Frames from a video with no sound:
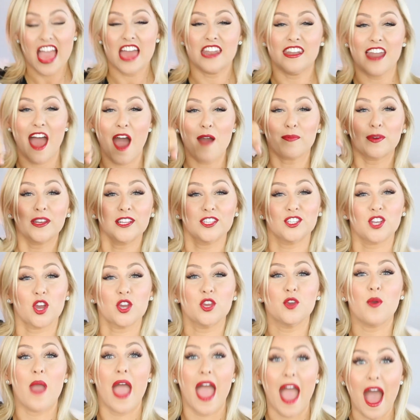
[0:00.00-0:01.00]
Now I'm going to show
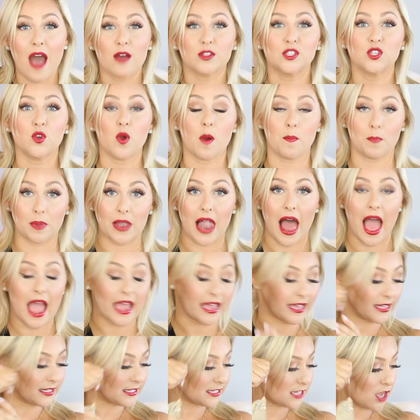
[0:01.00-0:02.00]
you how to
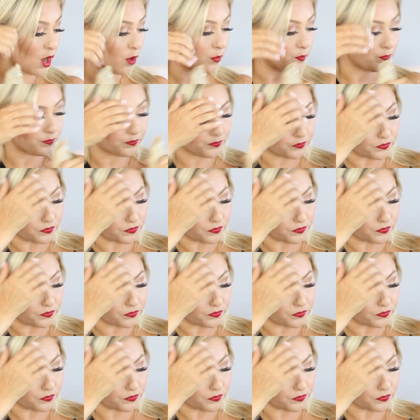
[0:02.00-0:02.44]
apply it. So